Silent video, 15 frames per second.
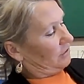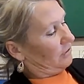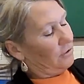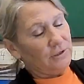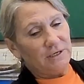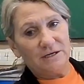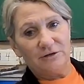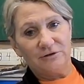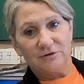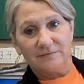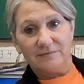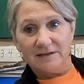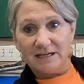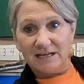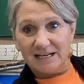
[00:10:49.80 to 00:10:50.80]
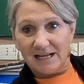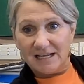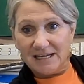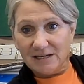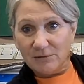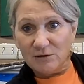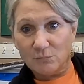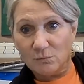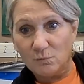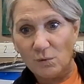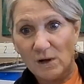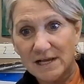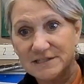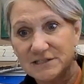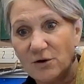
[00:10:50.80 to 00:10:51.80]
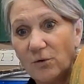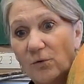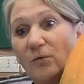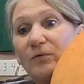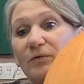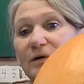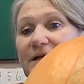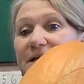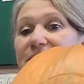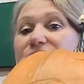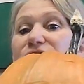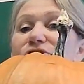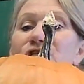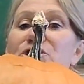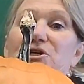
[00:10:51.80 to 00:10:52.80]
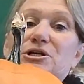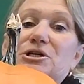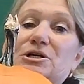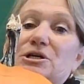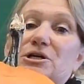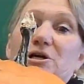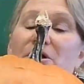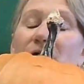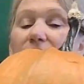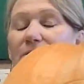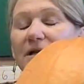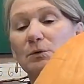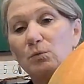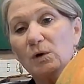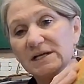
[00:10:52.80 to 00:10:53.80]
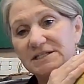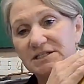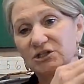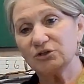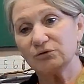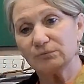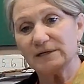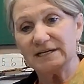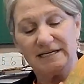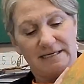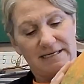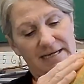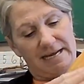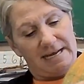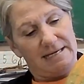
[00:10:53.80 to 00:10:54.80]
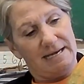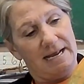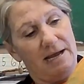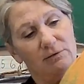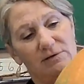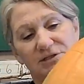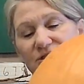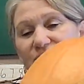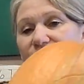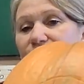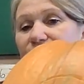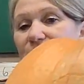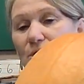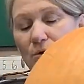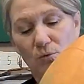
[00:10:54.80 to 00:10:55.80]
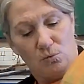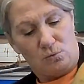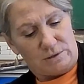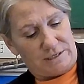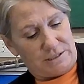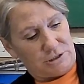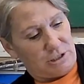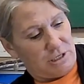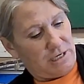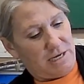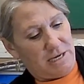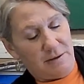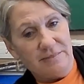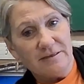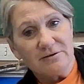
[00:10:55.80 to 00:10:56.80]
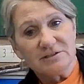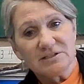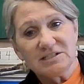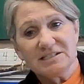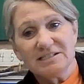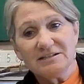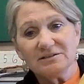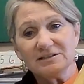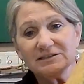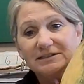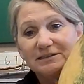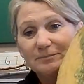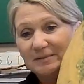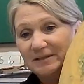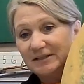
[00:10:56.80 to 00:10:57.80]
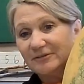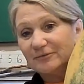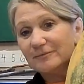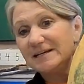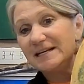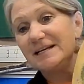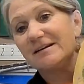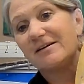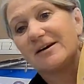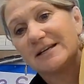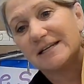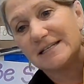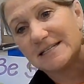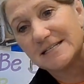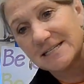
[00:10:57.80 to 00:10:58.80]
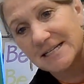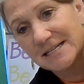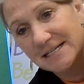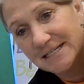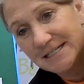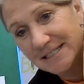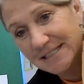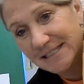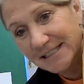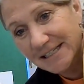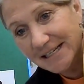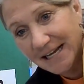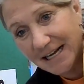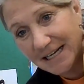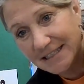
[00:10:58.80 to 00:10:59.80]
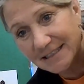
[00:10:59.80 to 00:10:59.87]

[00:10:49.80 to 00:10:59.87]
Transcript: turning, it was orange, or it was green, and now it's turning orange. There's still a little bit of green on it. Yeah.